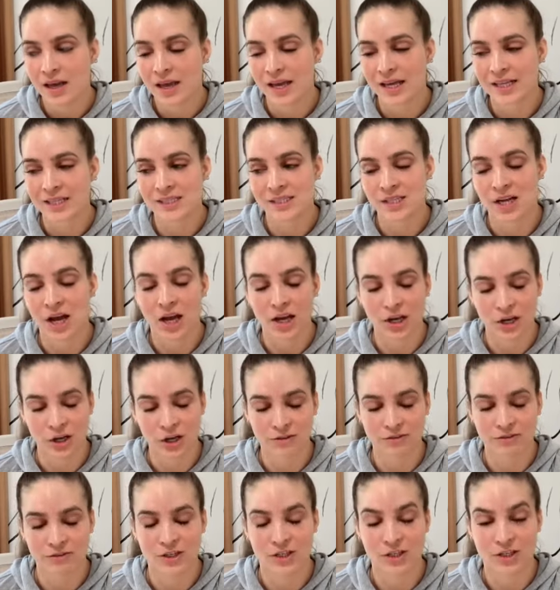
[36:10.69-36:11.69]
it's not
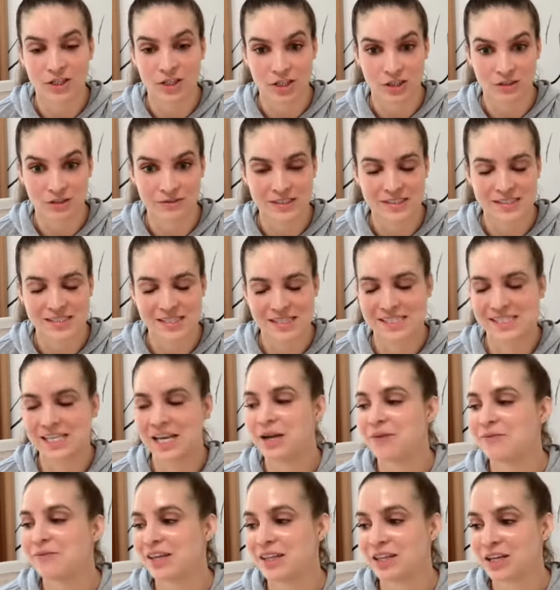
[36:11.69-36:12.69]
good for your nervous
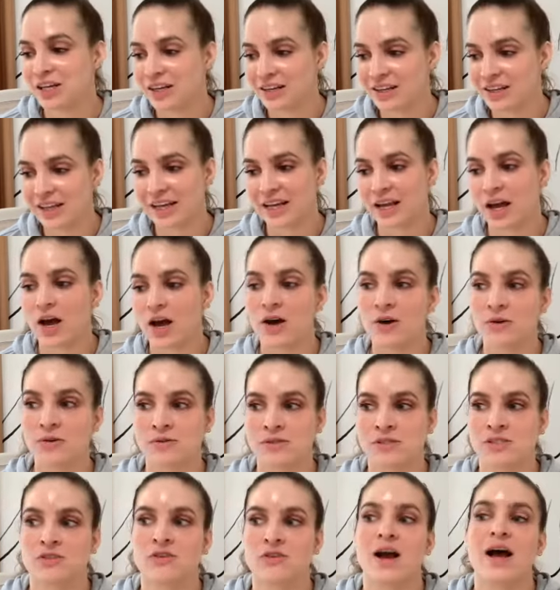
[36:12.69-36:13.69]
system either. You're like, oh,
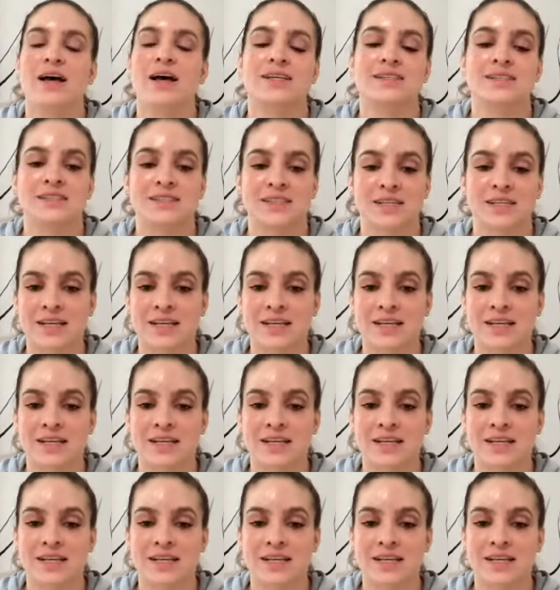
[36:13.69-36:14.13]
stressed.